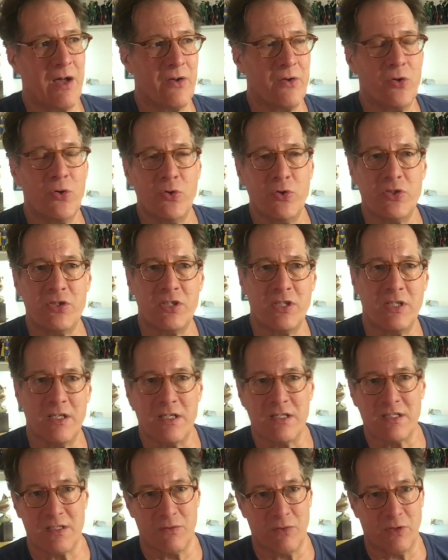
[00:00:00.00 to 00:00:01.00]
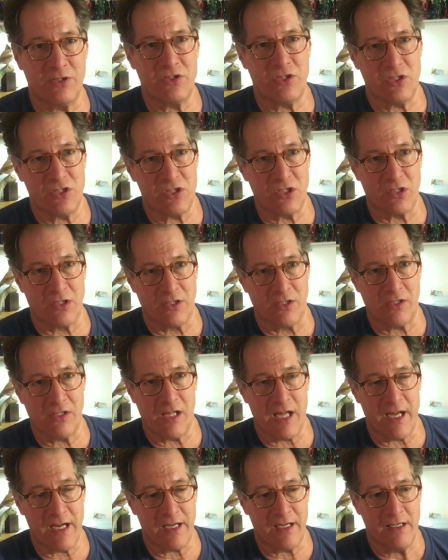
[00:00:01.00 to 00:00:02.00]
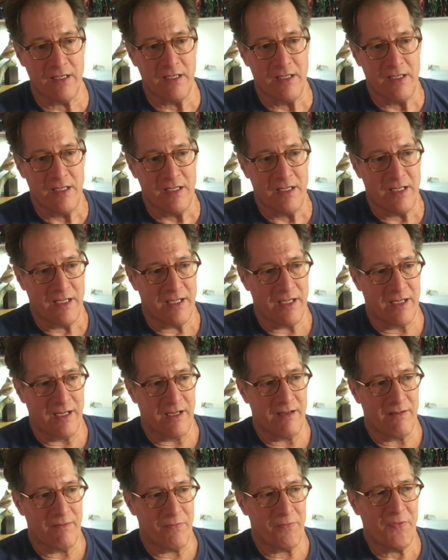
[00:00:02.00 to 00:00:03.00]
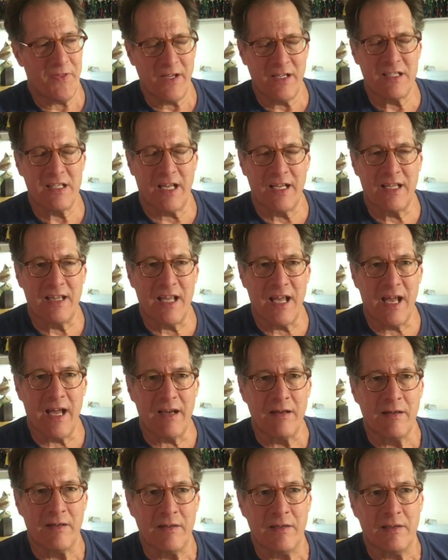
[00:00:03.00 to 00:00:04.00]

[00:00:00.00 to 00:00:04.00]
out who she is and what she should look like. Things like that.